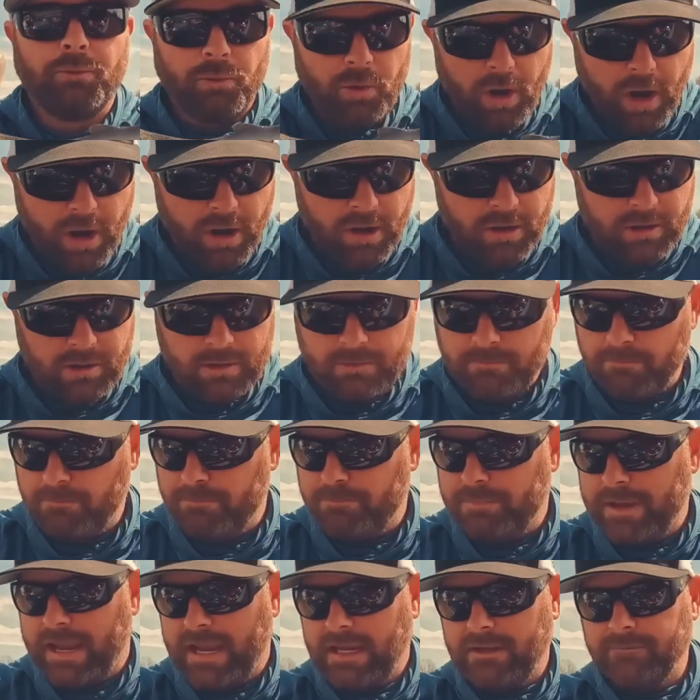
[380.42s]
wrong
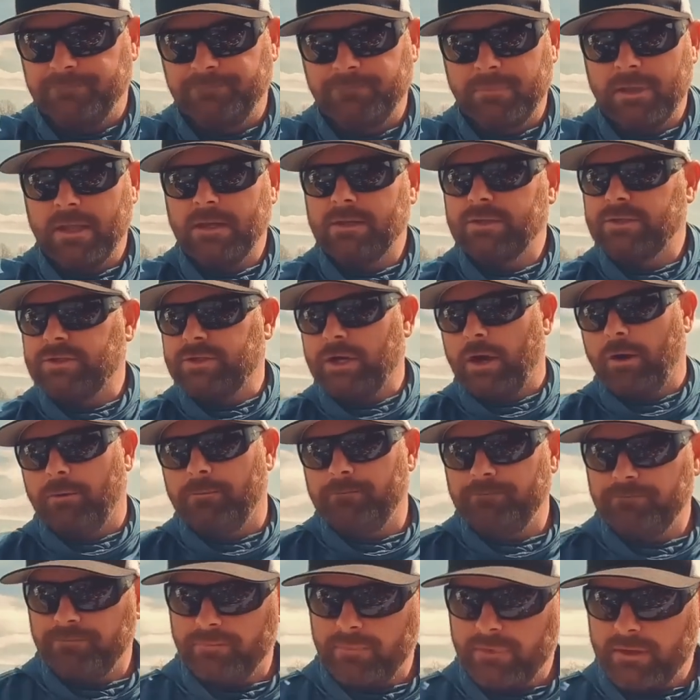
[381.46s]
bait. So
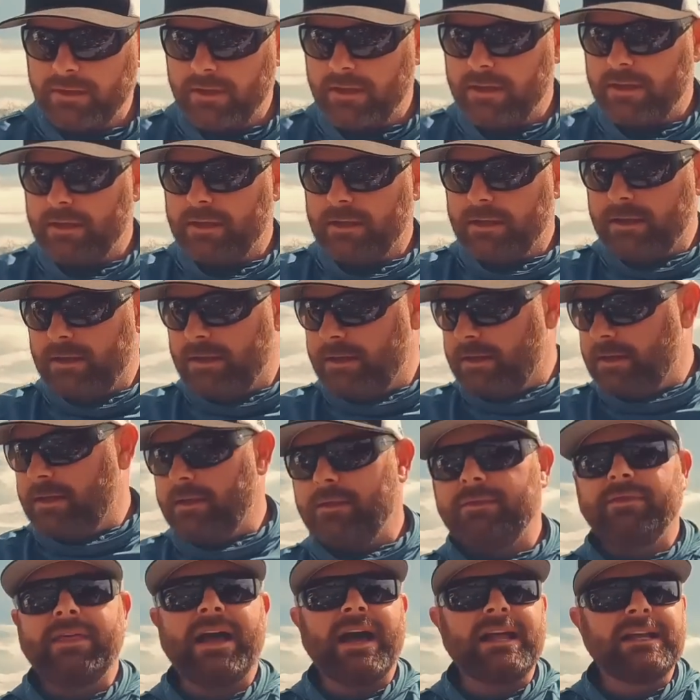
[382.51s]

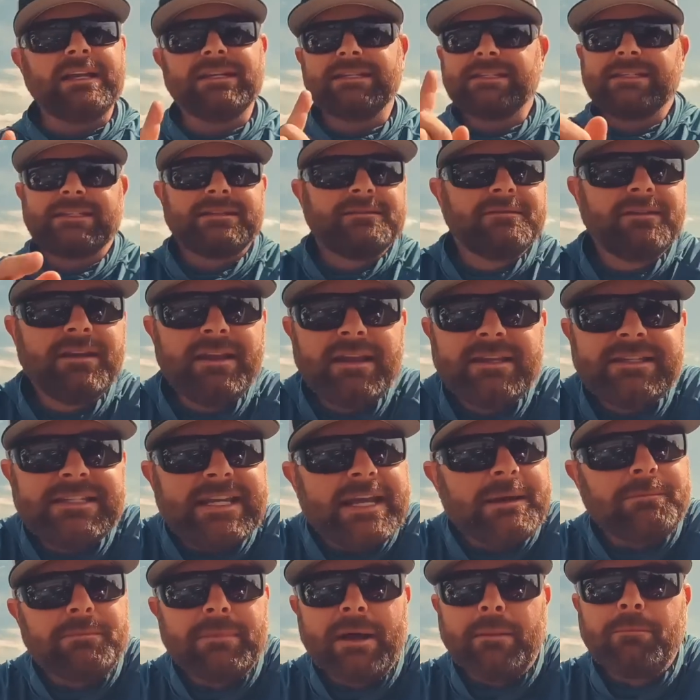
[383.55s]
that is
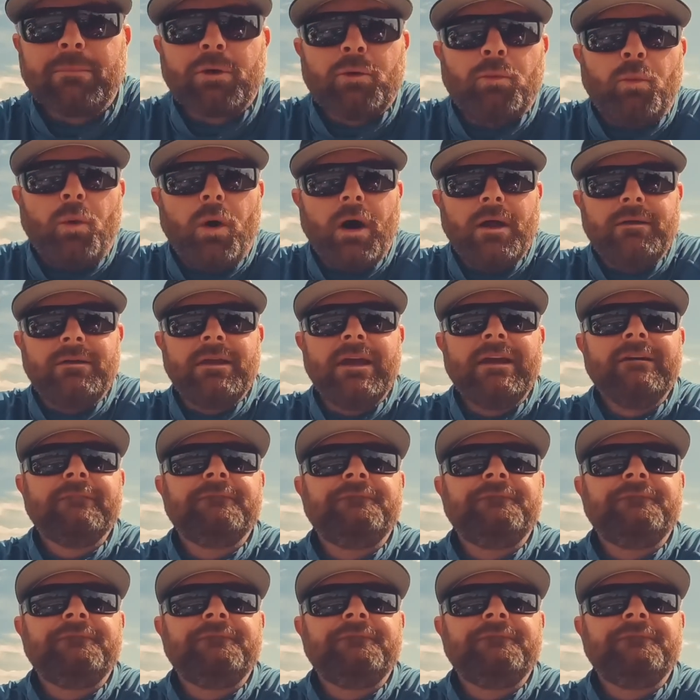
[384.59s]
tip number one.